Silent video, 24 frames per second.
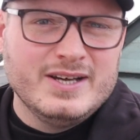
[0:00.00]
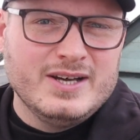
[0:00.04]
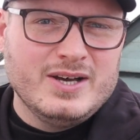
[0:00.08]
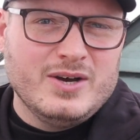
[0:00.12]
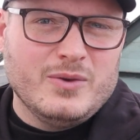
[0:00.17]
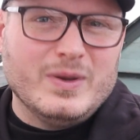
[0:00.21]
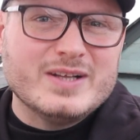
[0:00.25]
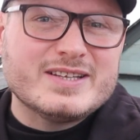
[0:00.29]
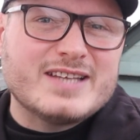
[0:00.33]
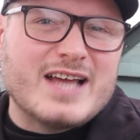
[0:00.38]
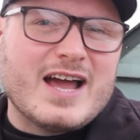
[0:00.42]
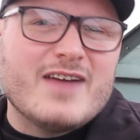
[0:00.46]

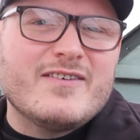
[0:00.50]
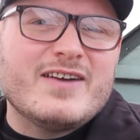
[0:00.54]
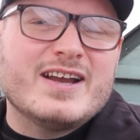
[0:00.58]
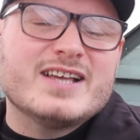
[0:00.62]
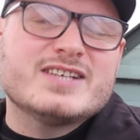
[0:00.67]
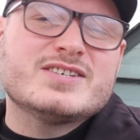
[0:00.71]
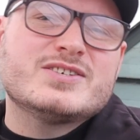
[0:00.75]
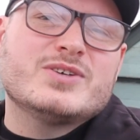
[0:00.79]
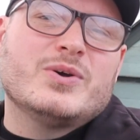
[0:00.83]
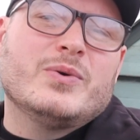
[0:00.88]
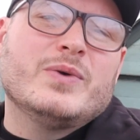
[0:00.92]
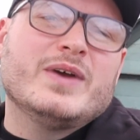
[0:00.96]
While direct
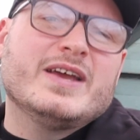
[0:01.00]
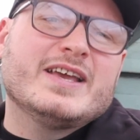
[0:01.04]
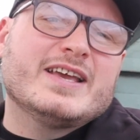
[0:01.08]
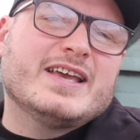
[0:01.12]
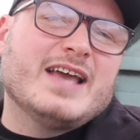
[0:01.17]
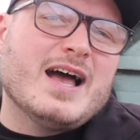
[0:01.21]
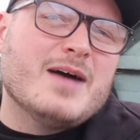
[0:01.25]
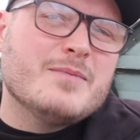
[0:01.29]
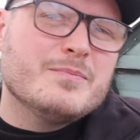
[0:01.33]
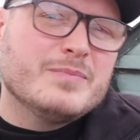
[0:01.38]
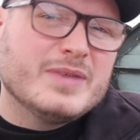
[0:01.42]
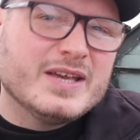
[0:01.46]
sowing
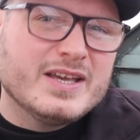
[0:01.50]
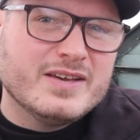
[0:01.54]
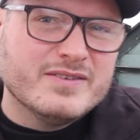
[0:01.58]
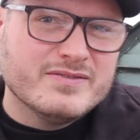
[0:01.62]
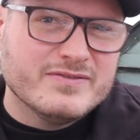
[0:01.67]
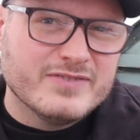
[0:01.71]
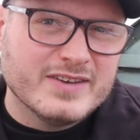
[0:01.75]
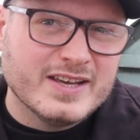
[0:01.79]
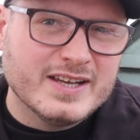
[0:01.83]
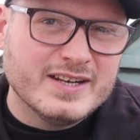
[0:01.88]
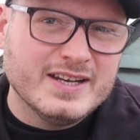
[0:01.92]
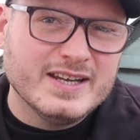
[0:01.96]
can be
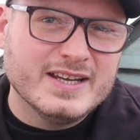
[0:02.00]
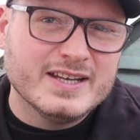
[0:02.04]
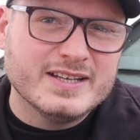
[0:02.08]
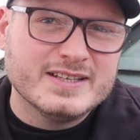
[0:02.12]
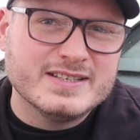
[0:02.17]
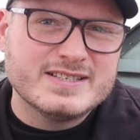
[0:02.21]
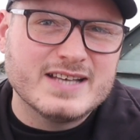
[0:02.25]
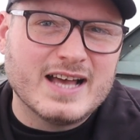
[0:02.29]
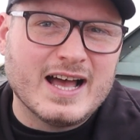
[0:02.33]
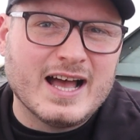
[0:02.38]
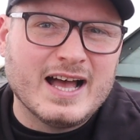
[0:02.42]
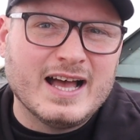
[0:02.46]

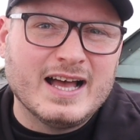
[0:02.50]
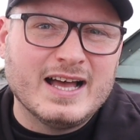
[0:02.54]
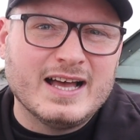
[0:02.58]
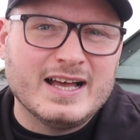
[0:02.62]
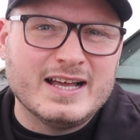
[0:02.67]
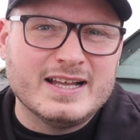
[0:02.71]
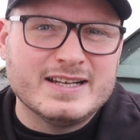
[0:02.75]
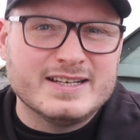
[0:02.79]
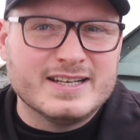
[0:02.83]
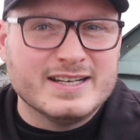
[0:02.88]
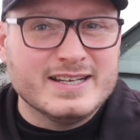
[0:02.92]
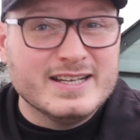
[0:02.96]
convenient
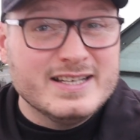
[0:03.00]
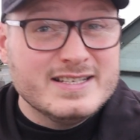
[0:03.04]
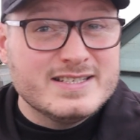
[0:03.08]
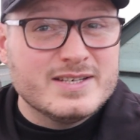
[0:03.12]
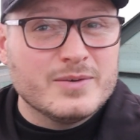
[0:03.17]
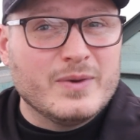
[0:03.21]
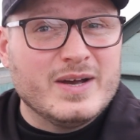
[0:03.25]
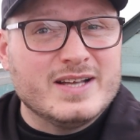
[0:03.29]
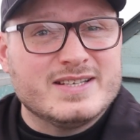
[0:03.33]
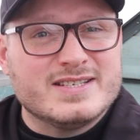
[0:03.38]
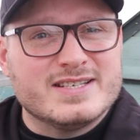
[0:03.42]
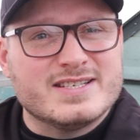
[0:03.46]
and an easy
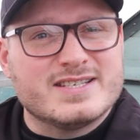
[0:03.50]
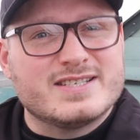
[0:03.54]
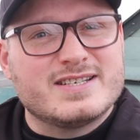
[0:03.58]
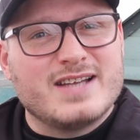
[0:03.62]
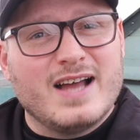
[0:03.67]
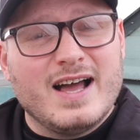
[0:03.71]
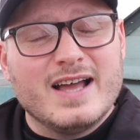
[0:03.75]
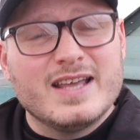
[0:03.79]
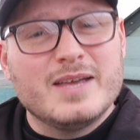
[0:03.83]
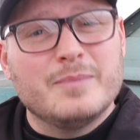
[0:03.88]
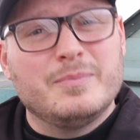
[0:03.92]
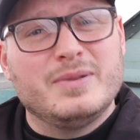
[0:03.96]
way to
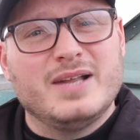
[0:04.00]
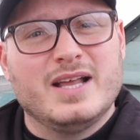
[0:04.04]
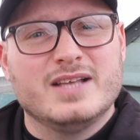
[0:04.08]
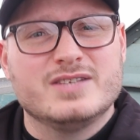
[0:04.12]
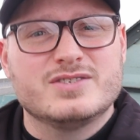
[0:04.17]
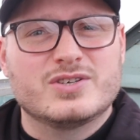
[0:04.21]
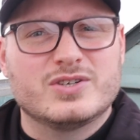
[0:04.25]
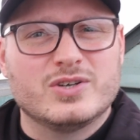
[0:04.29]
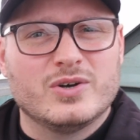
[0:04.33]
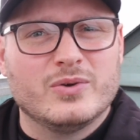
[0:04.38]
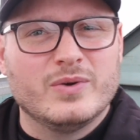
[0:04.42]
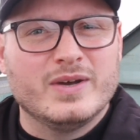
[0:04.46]
start your plants
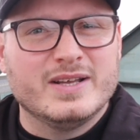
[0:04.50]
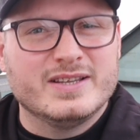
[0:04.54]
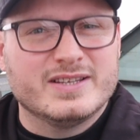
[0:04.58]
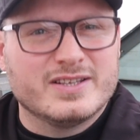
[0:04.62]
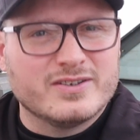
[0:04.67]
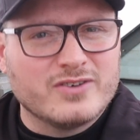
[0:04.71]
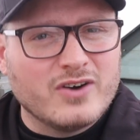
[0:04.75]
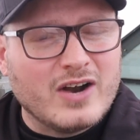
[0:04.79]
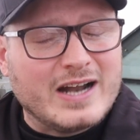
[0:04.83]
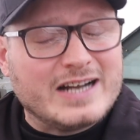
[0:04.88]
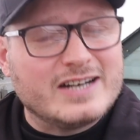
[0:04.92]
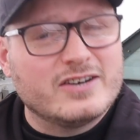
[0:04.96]
growing,
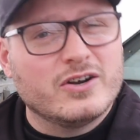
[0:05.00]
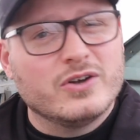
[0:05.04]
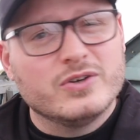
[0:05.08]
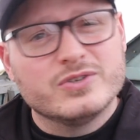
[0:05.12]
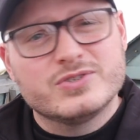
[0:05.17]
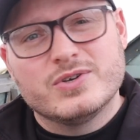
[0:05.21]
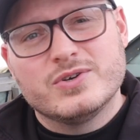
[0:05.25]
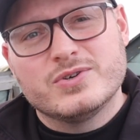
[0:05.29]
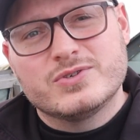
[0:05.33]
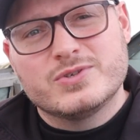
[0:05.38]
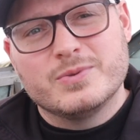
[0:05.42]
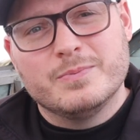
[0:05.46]
there are
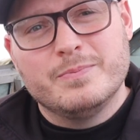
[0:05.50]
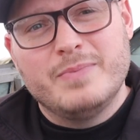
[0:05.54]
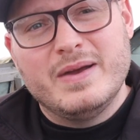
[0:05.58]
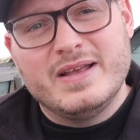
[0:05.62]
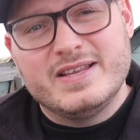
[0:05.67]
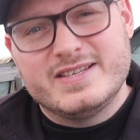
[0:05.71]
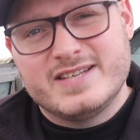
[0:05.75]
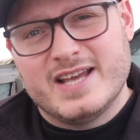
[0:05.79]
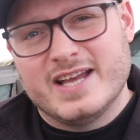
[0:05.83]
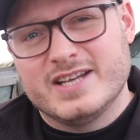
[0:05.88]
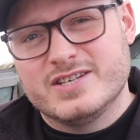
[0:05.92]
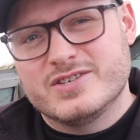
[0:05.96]
also some
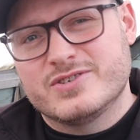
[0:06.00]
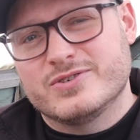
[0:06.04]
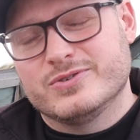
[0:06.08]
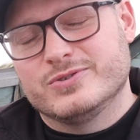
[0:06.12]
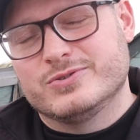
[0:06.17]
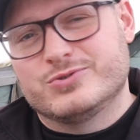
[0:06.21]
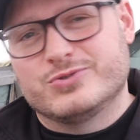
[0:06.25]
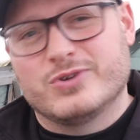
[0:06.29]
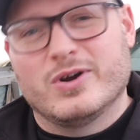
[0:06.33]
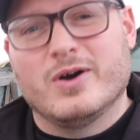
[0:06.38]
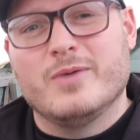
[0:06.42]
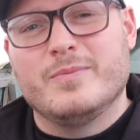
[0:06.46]
potential
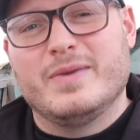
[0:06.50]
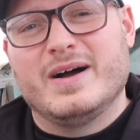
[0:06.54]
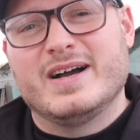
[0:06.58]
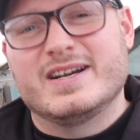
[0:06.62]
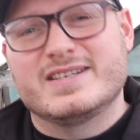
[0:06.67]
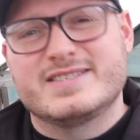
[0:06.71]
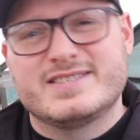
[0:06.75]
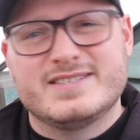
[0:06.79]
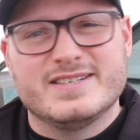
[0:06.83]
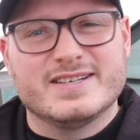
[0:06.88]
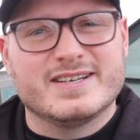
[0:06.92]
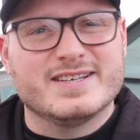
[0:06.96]

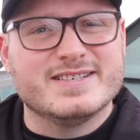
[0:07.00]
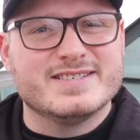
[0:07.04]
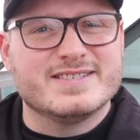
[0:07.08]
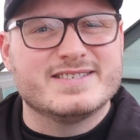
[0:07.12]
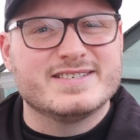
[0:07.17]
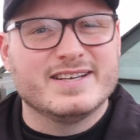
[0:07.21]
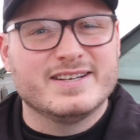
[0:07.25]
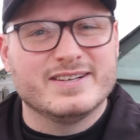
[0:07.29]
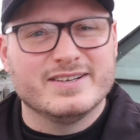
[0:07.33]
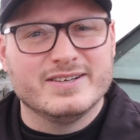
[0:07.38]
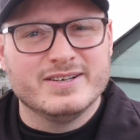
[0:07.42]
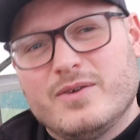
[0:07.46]
drawbacks to
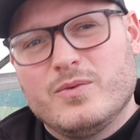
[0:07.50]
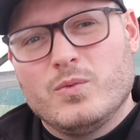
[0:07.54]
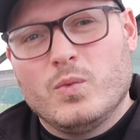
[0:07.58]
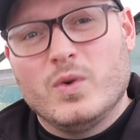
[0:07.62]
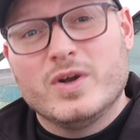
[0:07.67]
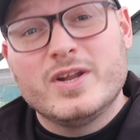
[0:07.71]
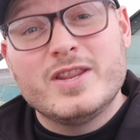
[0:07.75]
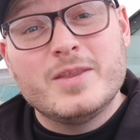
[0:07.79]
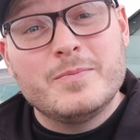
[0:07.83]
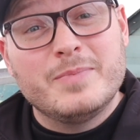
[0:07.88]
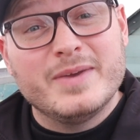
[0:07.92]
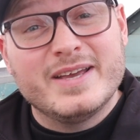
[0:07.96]
consider. One
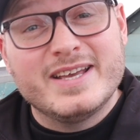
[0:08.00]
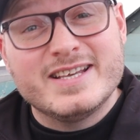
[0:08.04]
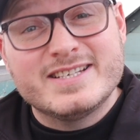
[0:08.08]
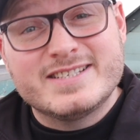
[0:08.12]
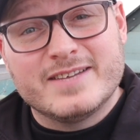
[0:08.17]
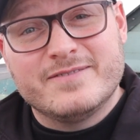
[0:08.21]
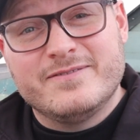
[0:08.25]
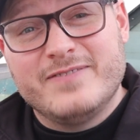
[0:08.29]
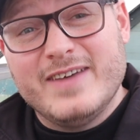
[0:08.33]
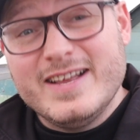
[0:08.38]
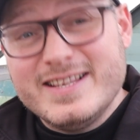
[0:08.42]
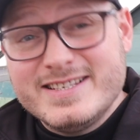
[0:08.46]
of the biggest
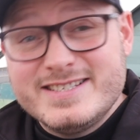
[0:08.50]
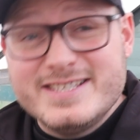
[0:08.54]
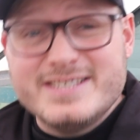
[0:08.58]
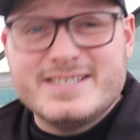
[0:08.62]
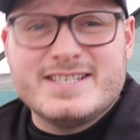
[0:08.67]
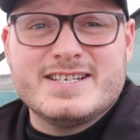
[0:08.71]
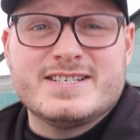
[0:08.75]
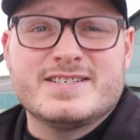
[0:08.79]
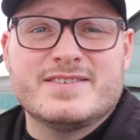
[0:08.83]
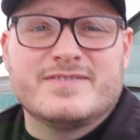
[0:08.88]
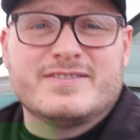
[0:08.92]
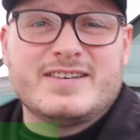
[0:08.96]

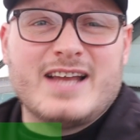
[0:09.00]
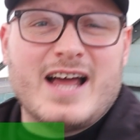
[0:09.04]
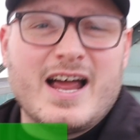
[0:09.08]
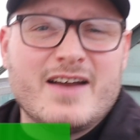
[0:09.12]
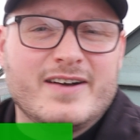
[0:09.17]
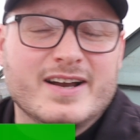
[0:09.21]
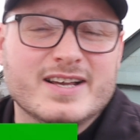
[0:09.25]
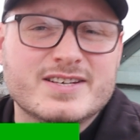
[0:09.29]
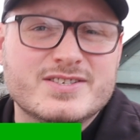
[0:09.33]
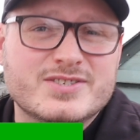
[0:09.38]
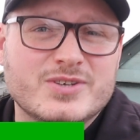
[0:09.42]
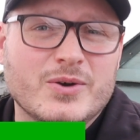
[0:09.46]
advantages of
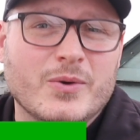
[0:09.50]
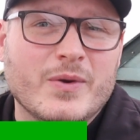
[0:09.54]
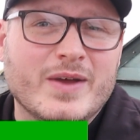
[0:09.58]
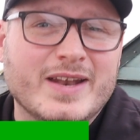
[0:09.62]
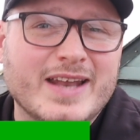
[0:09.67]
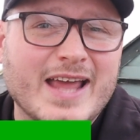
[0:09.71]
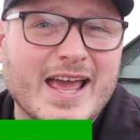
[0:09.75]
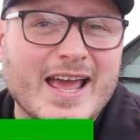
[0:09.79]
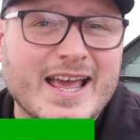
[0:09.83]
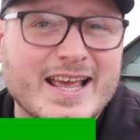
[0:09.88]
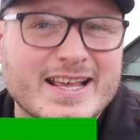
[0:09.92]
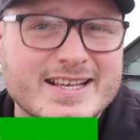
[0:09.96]
direct sowing
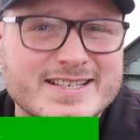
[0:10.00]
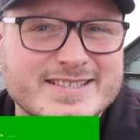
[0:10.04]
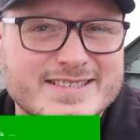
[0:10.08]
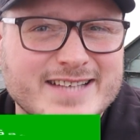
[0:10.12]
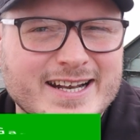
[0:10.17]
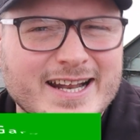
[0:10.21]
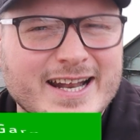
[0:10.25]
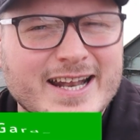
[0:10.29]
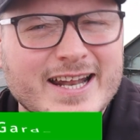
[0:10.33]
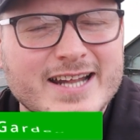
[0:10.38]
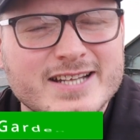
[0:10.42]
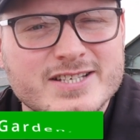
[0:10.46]
is
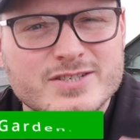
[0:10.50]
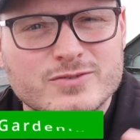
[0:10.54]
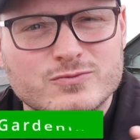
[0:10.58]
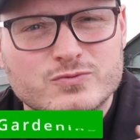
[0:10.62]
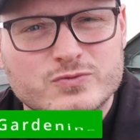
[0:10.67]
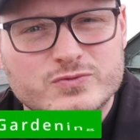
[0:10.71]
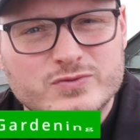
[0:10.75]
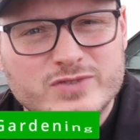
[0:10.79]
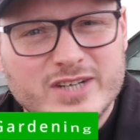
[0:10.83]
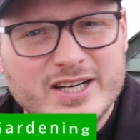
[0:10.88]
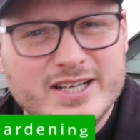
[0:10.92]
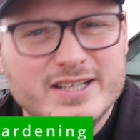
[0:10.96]
that it is a
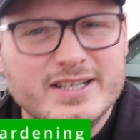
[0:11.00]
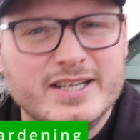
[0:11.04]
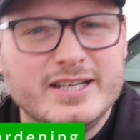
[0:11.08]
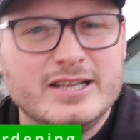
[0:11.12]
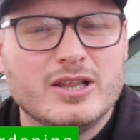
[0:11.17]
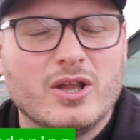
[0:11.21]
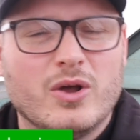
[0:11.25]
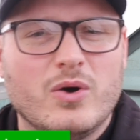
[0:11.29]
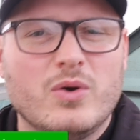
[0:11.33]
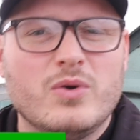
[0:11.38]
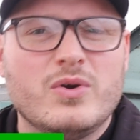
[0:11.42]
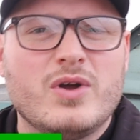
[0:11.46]
really
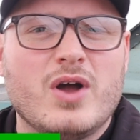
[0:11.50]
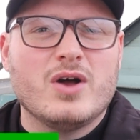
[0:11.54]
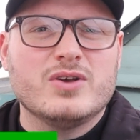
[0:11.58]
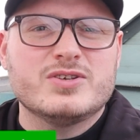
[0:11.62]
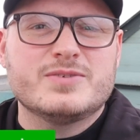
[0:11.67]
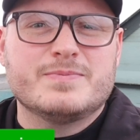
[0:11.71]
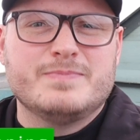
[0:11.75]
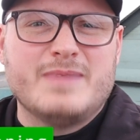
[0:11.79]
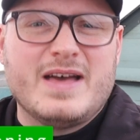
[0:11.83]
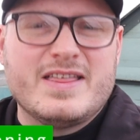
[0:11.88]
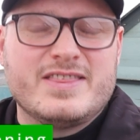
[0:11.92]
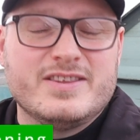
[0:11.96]
low cost
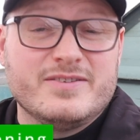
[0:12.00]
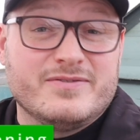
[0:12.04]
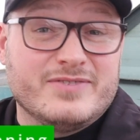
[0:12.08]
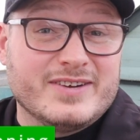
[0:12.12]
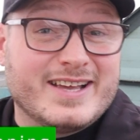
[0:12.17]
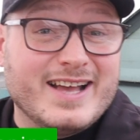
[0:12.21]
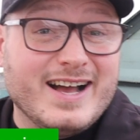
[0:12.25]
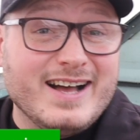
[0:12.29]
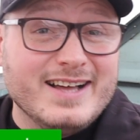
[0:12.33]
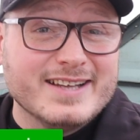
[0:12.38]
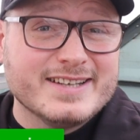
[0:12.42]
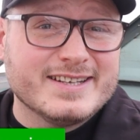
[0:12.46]
method for
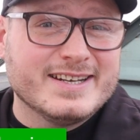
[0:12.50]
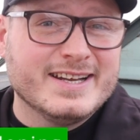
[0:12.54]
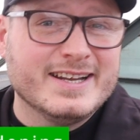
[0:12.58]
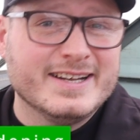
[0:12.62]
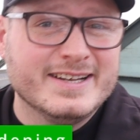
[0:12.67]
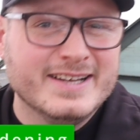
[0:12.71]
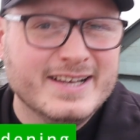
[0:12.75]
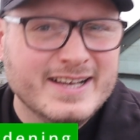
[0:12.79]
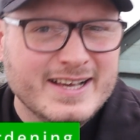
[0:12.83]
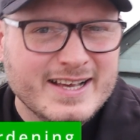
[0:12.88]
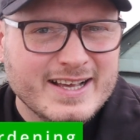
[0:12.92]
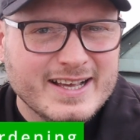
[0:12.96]
gardening.